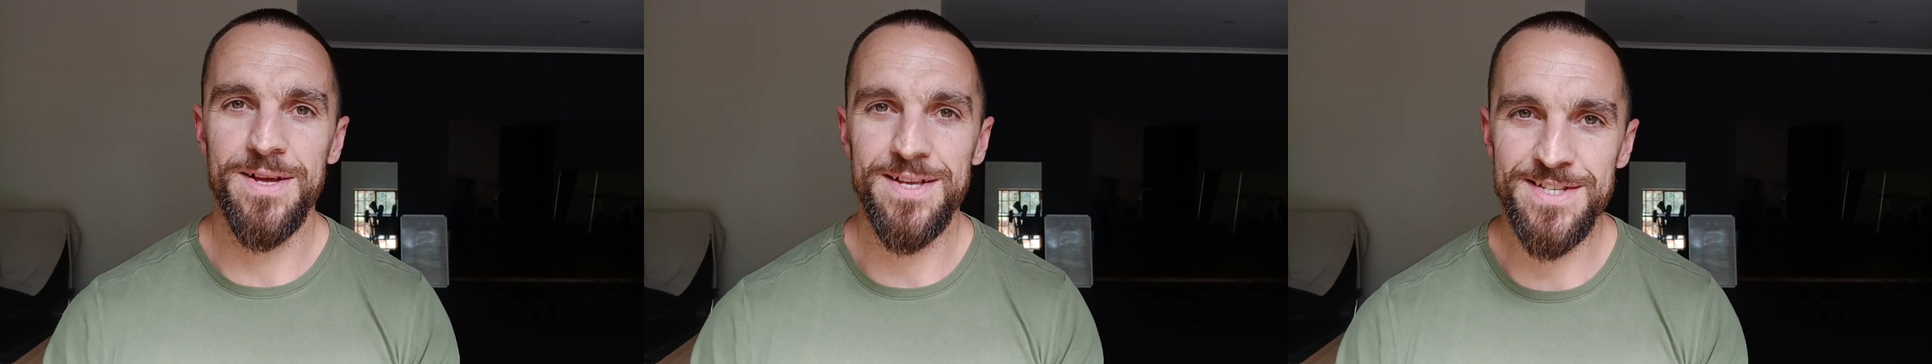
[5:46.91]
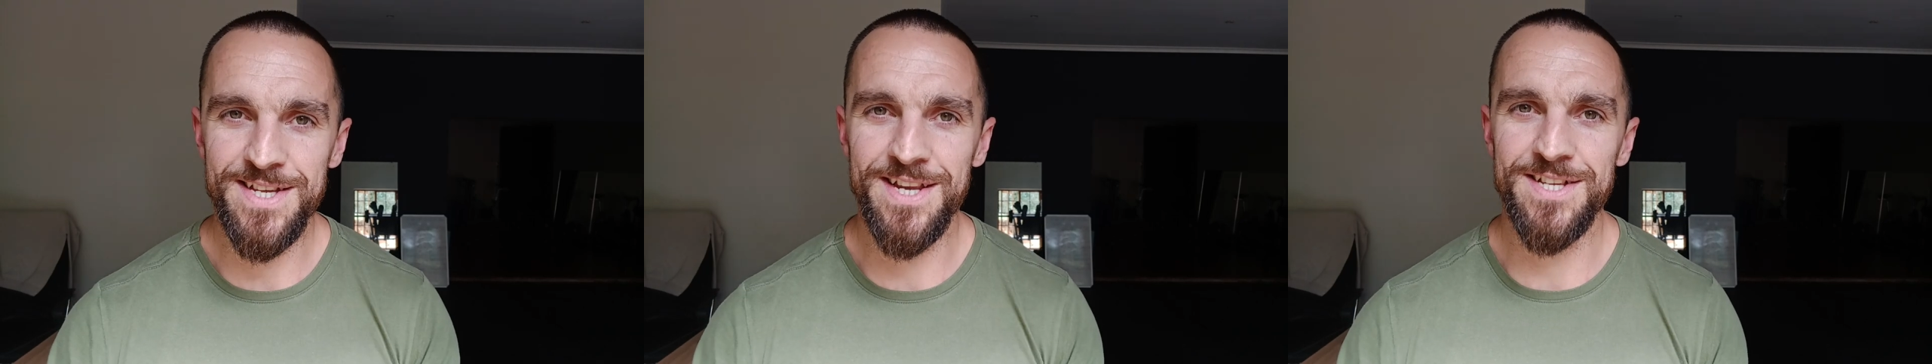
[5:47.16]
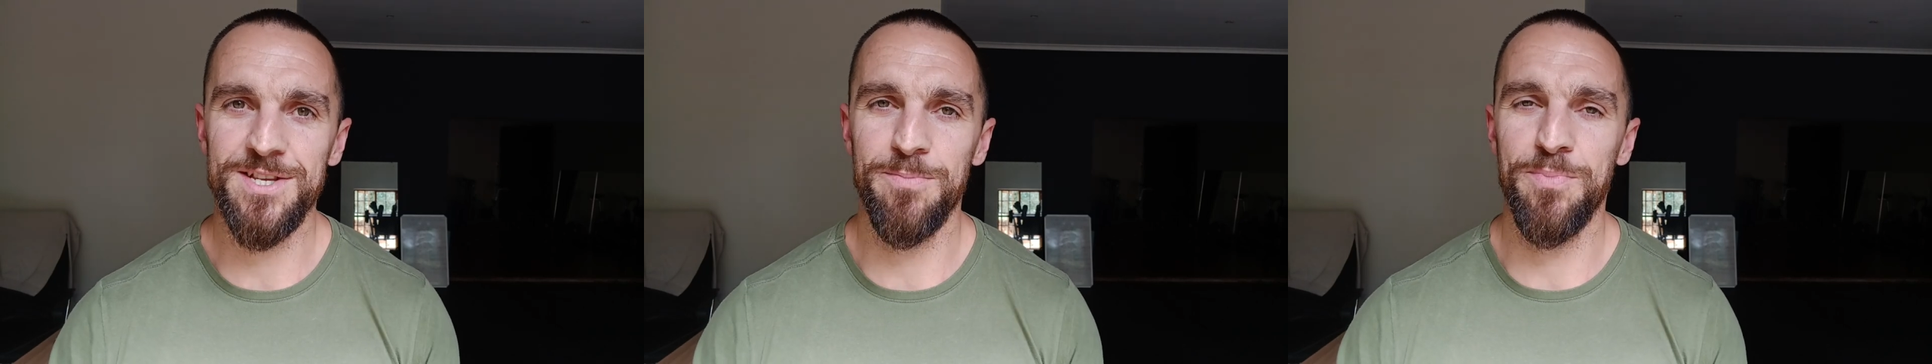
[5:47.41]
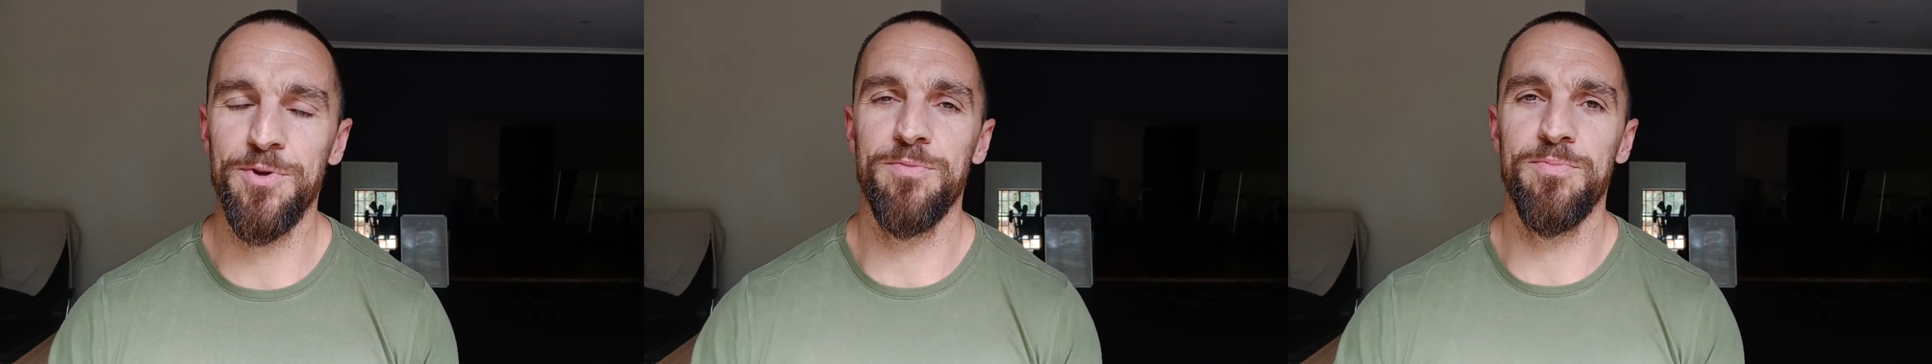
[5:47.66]
Send us
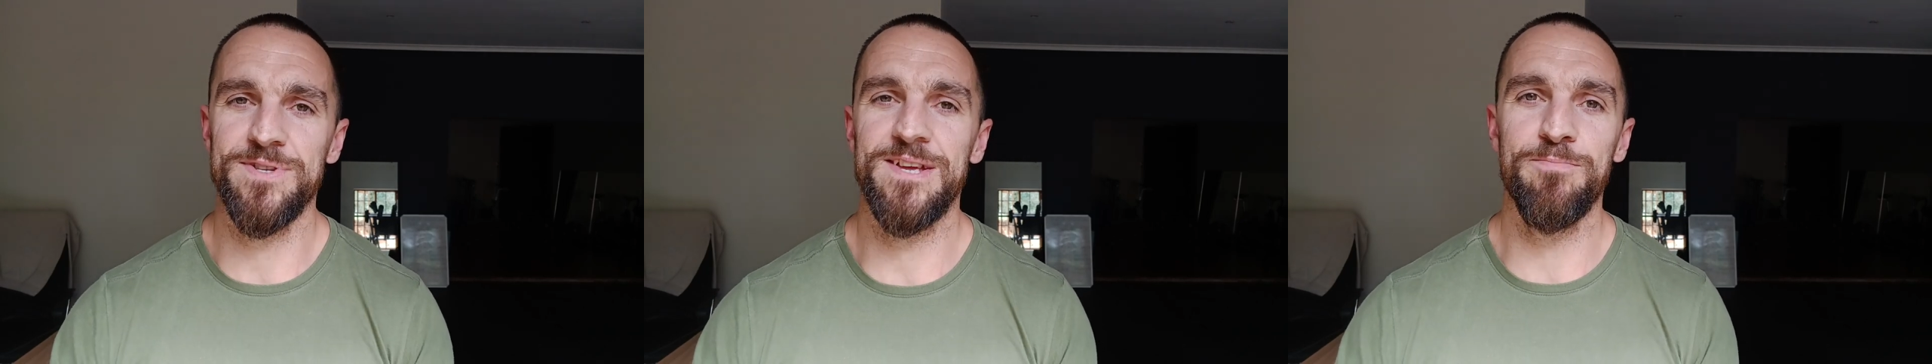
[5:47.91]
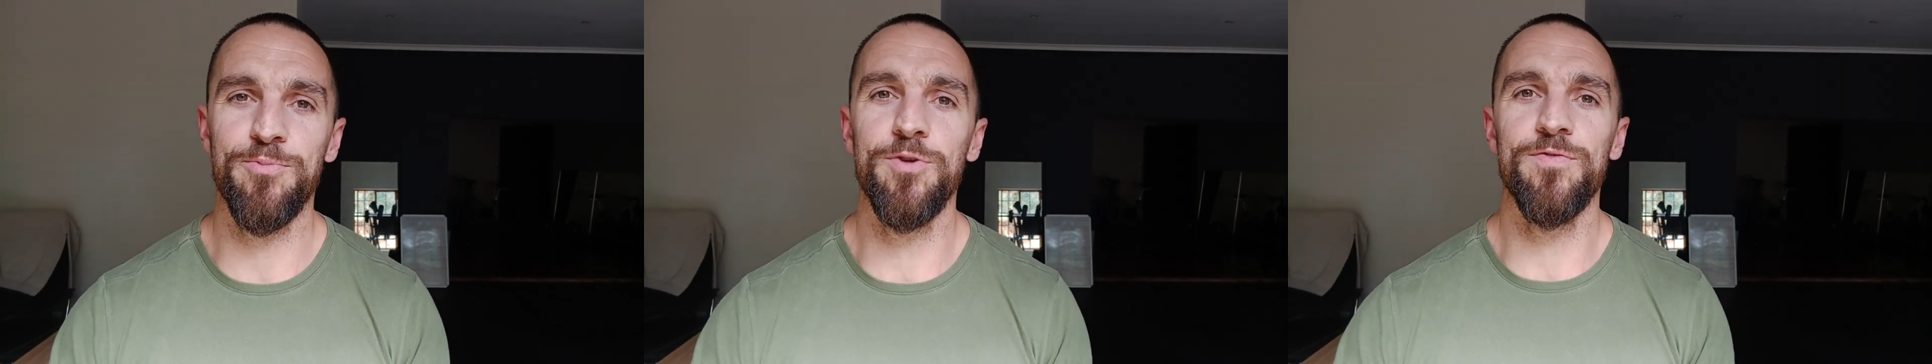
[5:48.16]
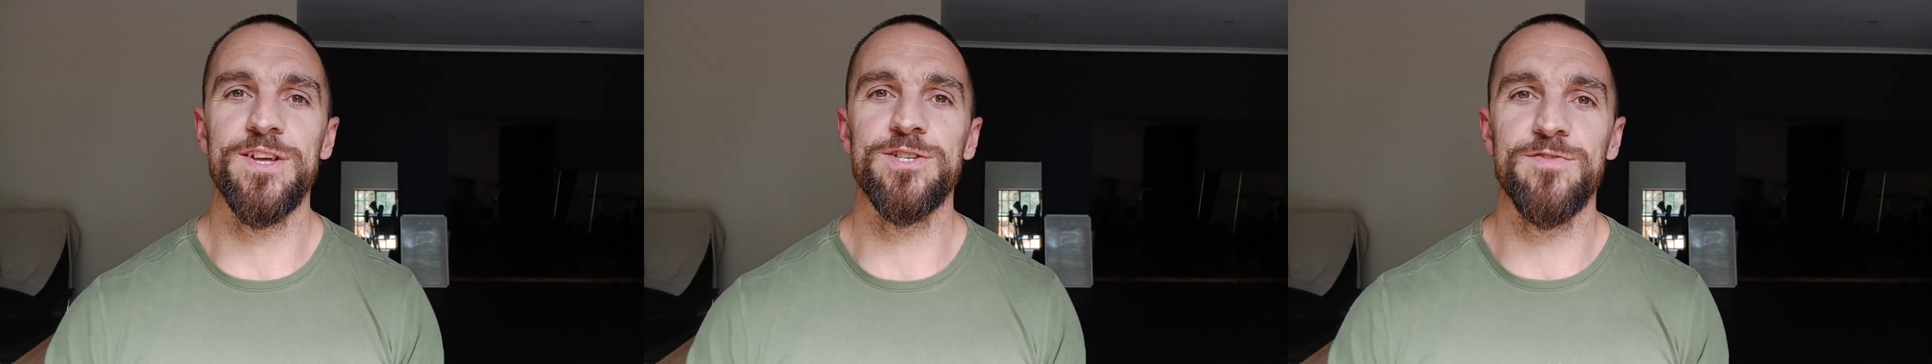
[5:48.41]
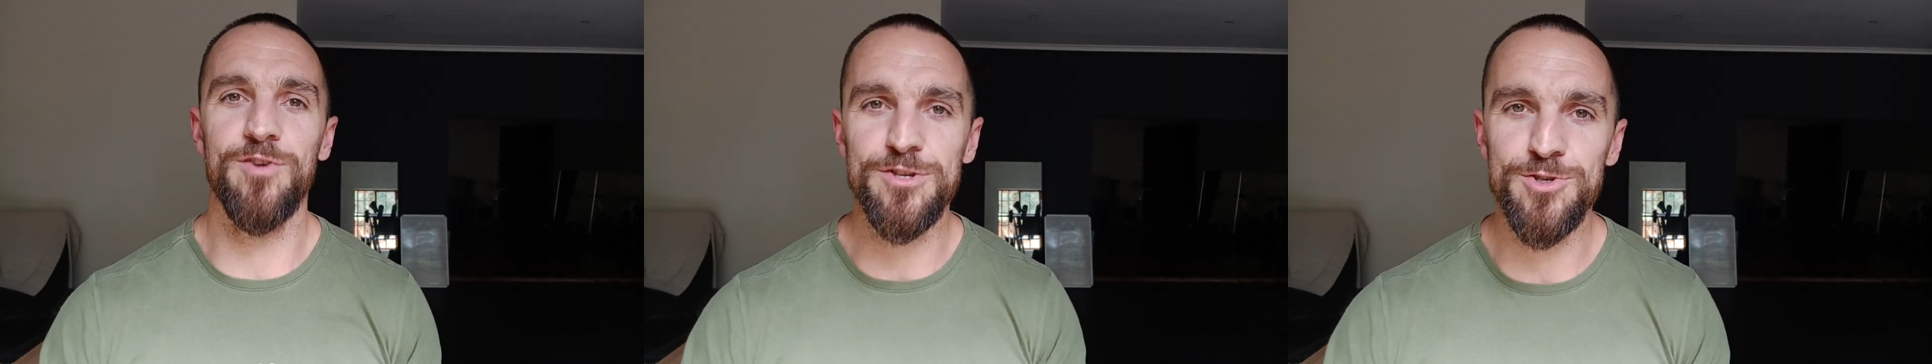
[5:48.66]
some proof that
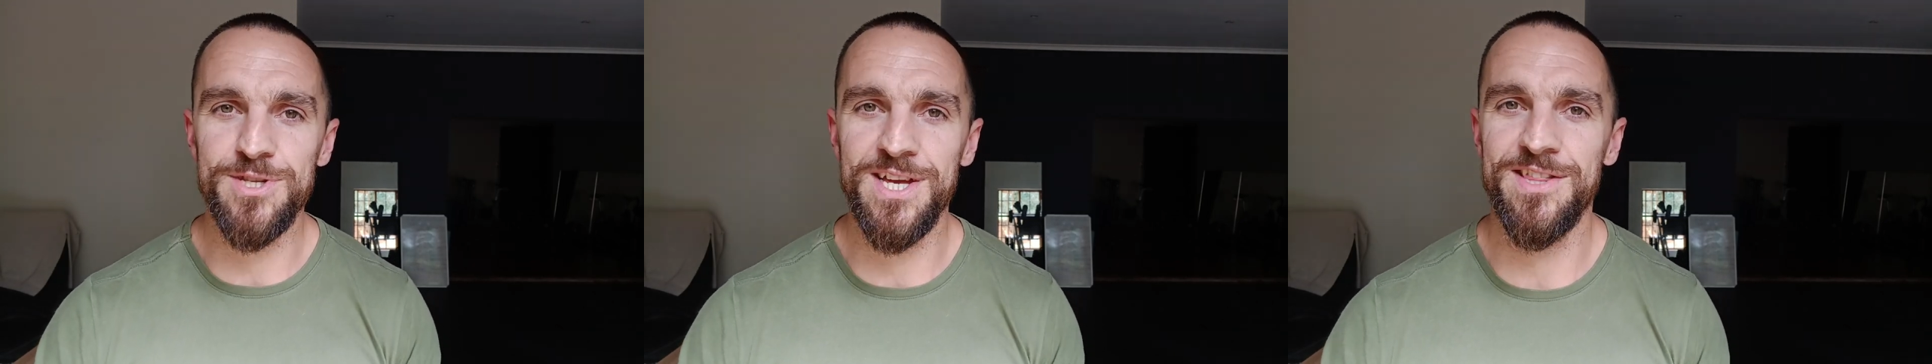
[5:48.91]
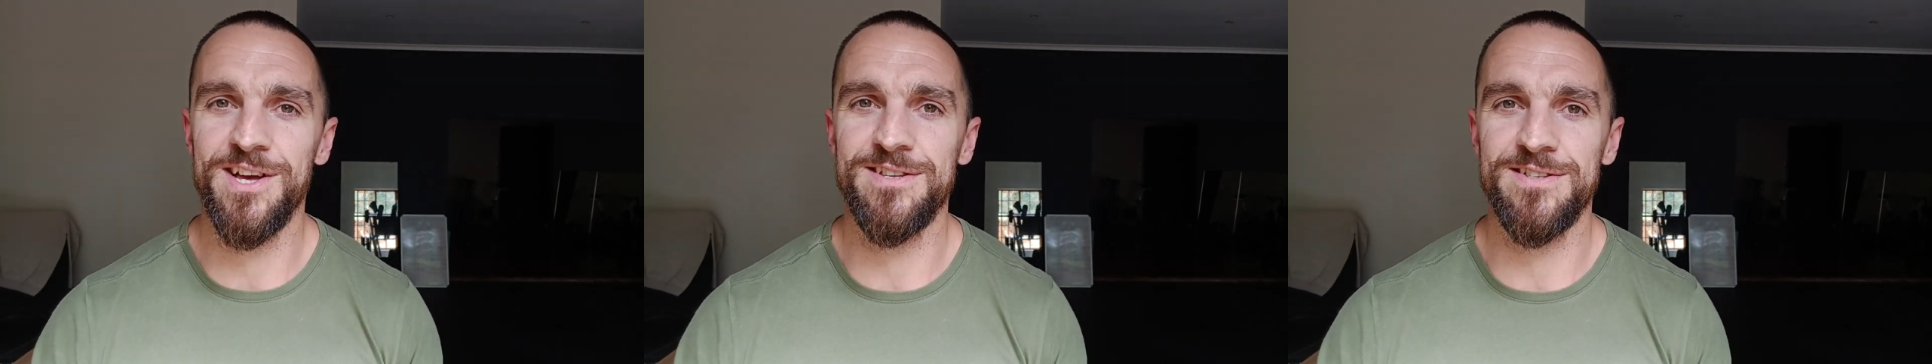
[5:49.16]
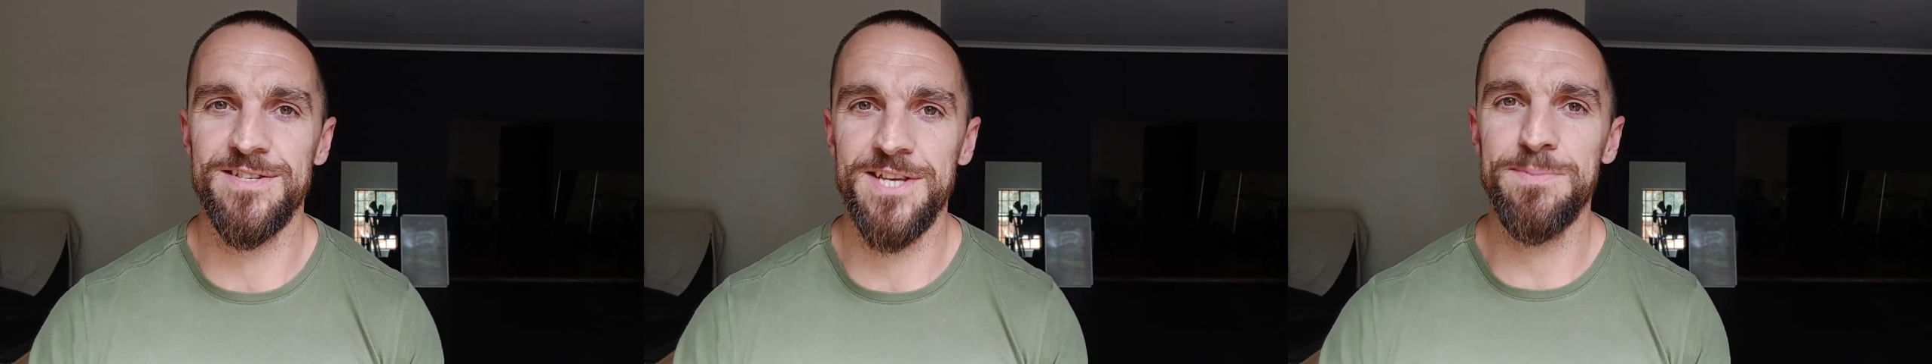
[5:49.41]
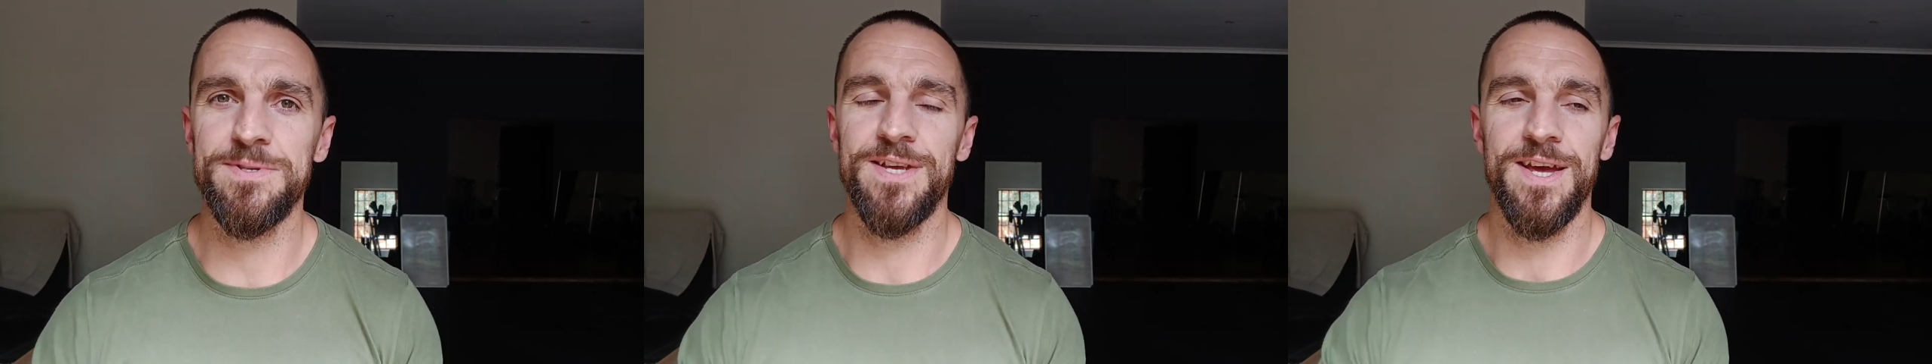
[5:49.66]
you got your 10,000
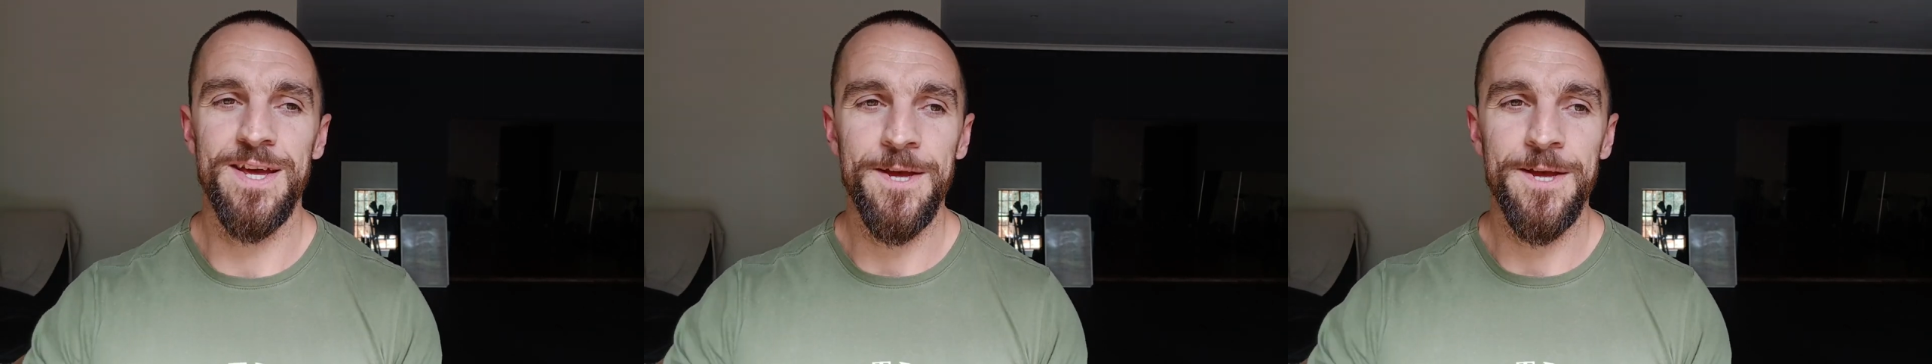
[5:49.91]
steps.